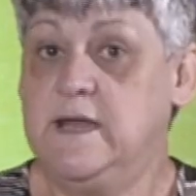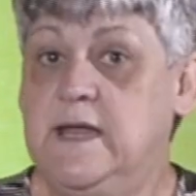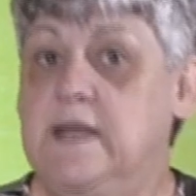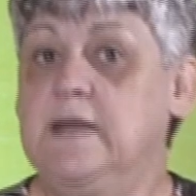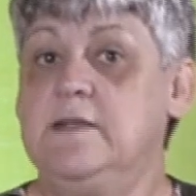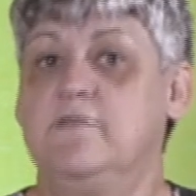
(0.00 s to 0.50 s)

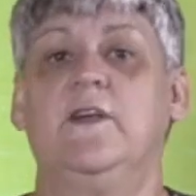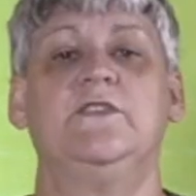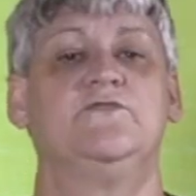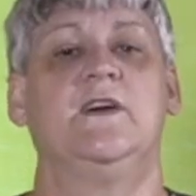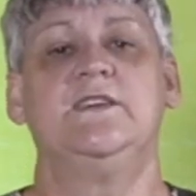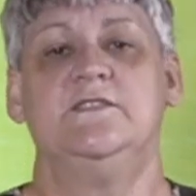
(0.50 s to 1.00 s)
Get your
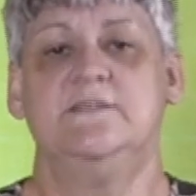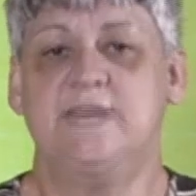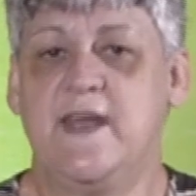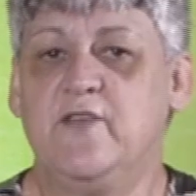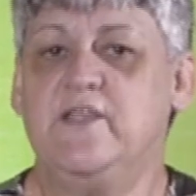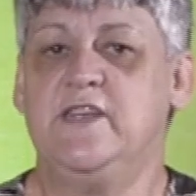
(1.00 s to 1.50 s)
frustrations
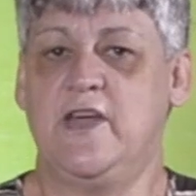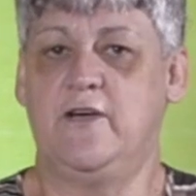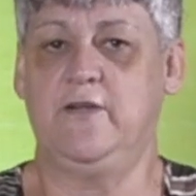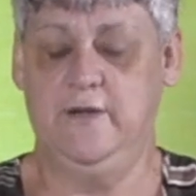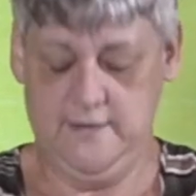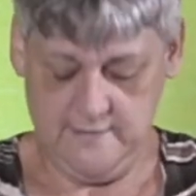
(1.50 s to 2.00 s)
out on your
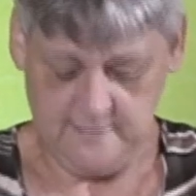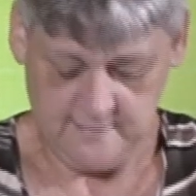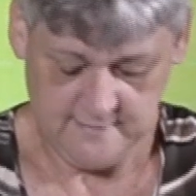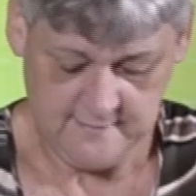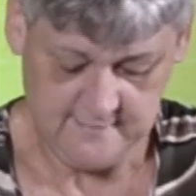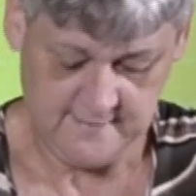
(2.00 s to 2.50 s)
dough.
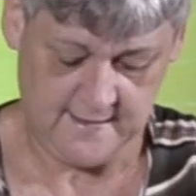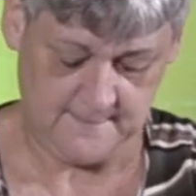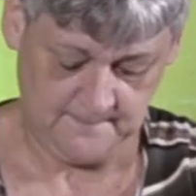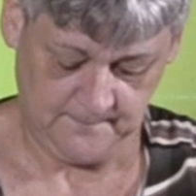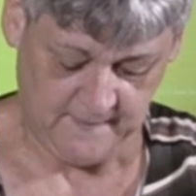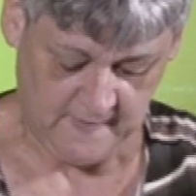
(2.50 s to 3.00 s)
Okay?